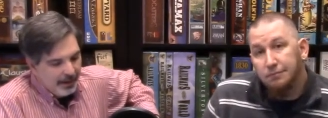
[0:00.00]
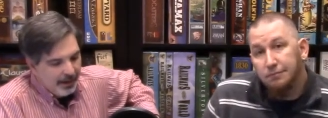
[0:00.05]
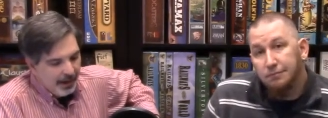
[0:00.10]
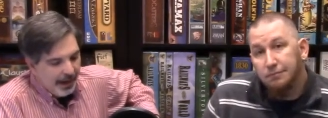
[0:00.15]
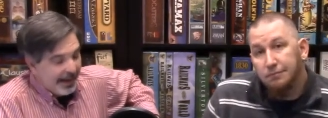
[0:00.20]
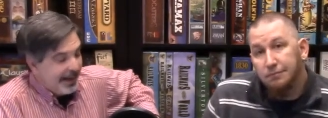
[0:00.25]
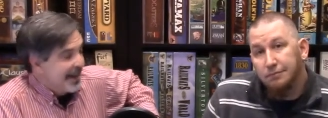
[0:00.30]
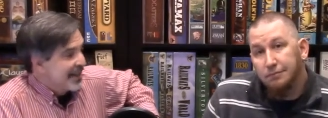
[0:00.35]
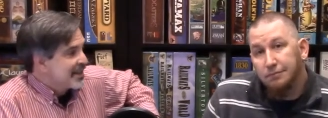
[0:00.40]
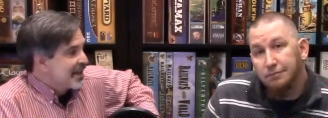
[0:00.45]
Speaker 1: I
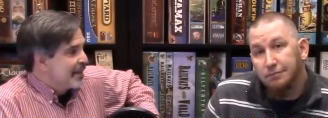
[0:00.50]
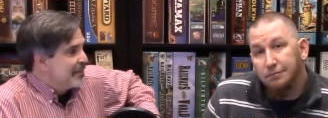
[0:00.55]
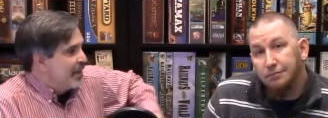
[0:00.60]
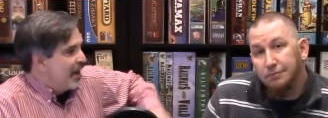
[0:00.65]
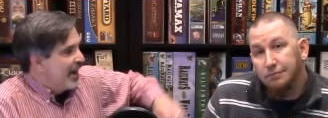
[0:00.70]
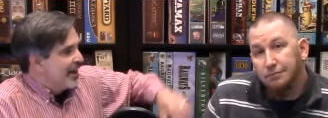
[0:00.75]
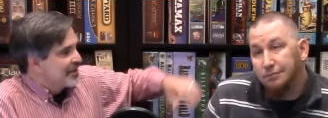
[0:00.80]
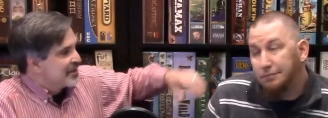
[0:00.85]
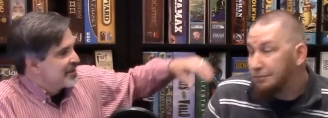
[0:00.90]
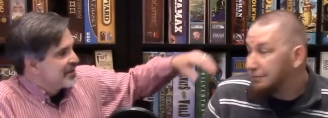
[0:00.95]
guess I'm
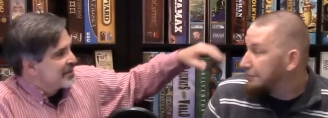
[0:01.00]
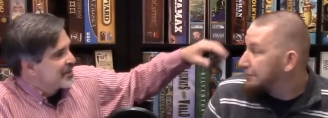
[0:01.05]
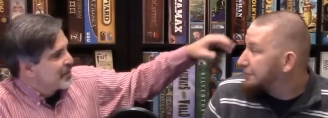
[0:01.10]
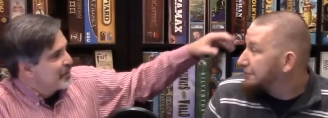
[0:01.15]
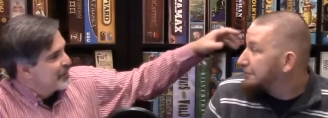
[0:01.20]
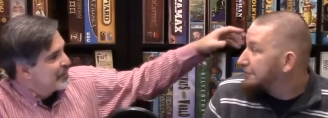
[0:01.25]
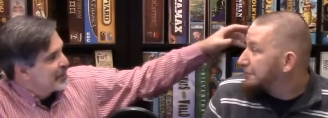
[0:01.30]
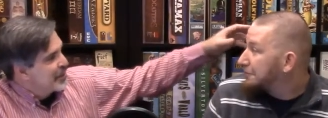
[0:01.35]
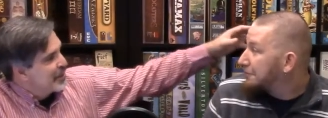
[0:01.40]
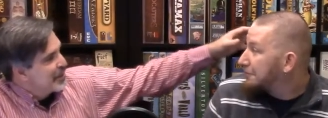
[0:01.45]
not, since
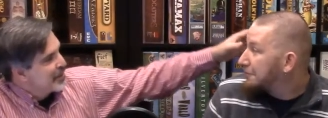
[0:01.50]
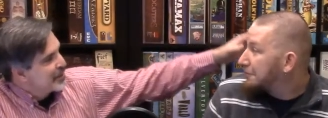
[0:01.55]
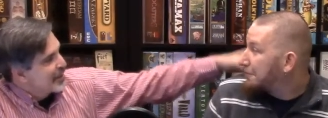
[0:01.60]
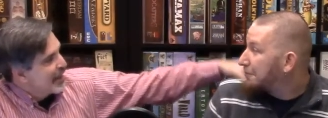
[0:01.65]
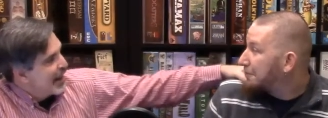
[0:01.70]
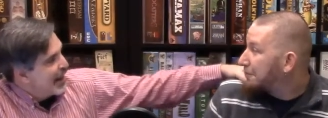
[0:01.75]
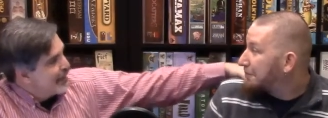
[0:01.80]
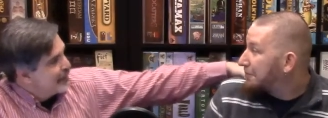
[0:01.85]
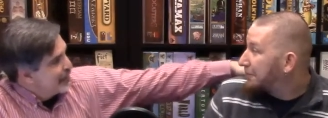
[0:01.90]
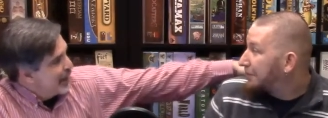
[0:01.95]
over the years I
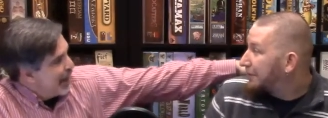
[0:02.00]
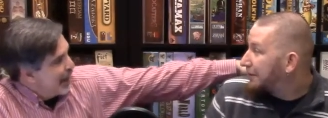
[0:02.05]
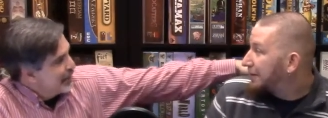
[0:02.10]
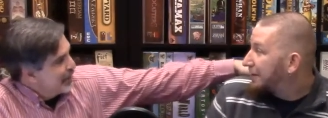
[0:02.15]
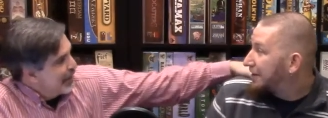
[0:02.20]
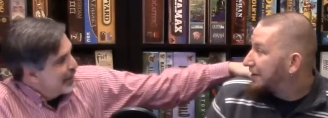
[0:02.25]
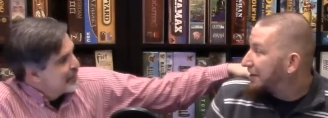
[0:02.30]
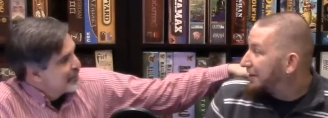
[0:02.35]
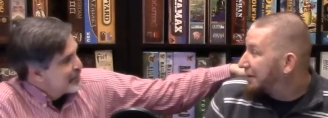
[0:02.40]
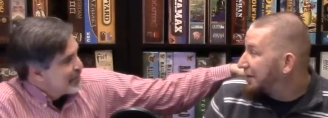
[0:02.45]
have not
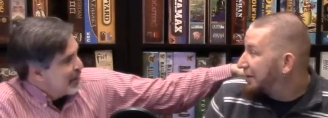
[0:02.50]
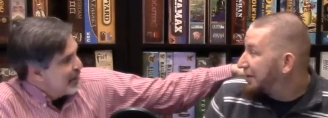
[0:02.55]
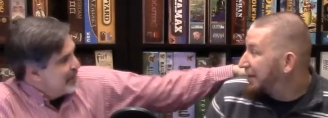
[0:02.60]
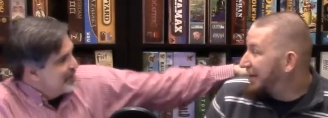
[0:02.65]
done so.